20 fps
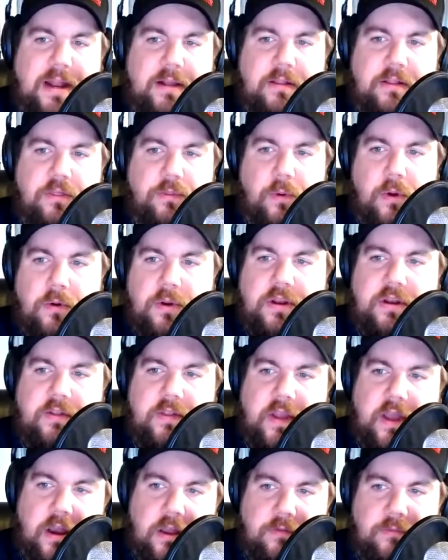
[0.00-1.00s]
thrown into the
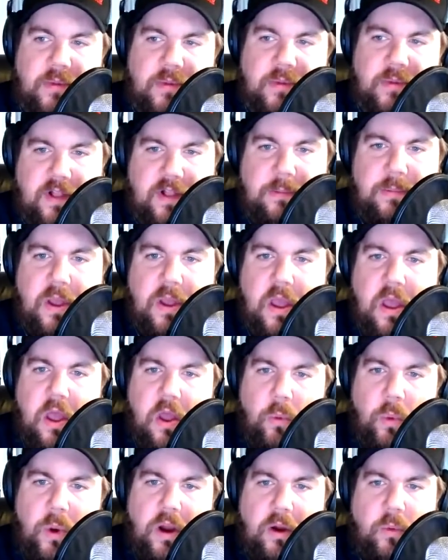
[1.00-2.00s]
Gun of the Month Club,
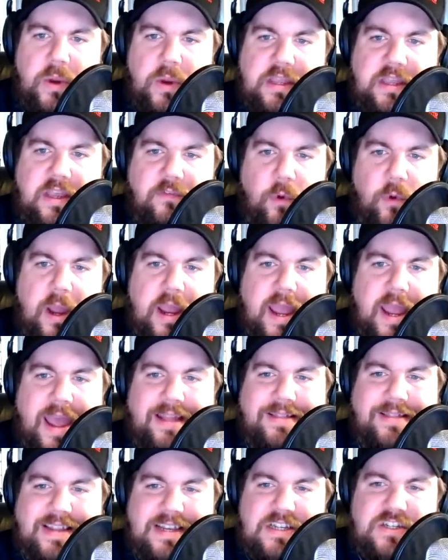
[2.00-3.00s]
where we give away at
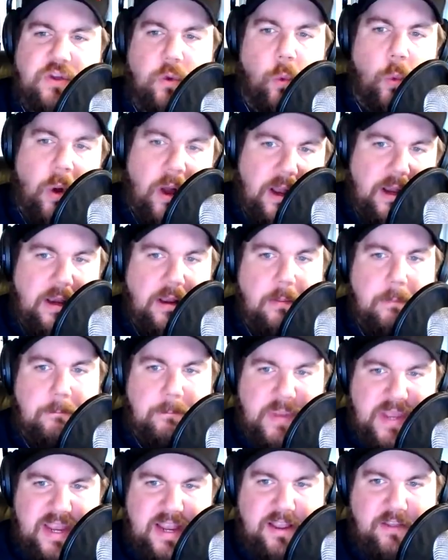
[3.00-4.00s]
least one
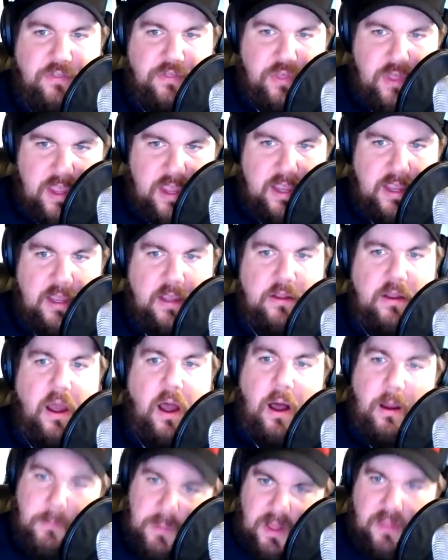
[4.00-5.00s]
big thing
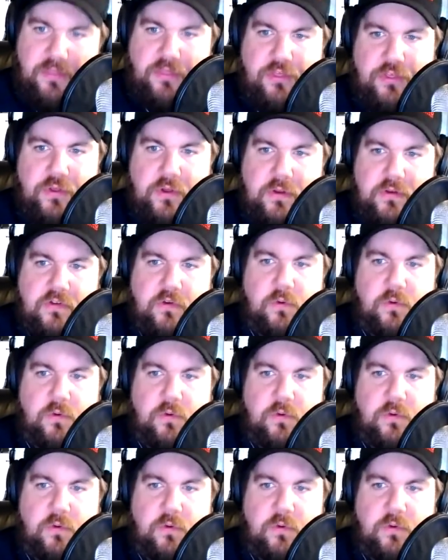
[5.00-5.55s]
a month to